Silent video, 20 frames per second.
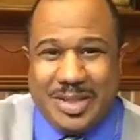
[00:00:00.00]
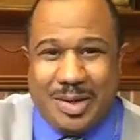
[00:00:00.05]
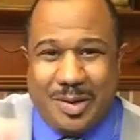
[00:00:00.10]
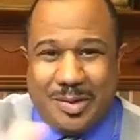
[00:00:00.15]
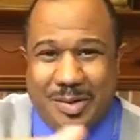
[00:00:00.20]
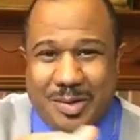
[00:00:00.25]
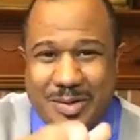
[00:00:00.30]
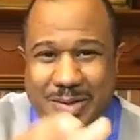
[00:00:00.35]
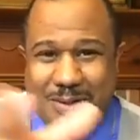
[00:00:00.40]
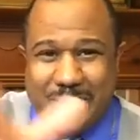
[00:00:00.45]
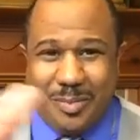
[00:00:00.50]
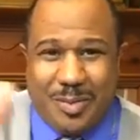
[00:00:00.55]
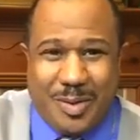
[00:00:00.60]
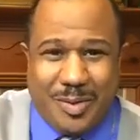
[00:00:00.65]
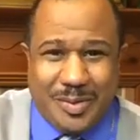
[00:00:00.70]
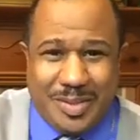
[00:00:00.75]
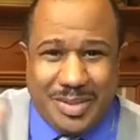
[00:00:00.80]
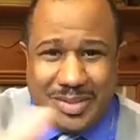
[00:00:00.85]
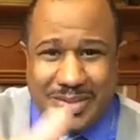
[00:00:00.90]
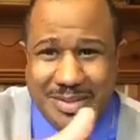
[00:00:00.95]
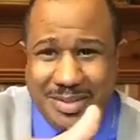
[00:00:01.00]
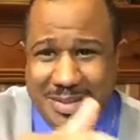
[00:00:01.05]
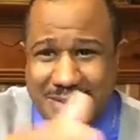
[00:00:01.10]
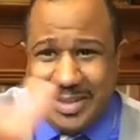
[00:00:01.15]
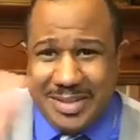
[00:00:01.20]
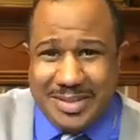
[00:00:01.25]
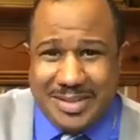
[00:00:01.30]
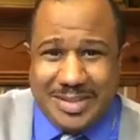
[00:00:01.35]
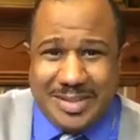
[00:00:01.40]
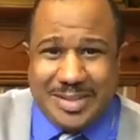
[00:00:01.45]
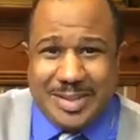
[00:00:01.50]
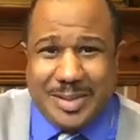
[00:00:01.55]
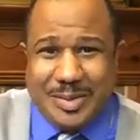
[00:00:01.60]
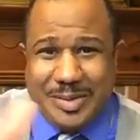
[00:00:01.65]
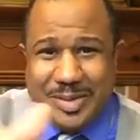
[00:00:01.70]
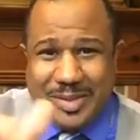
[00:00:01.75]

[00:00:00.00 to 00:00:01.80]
Y'all know that I'm on the the show.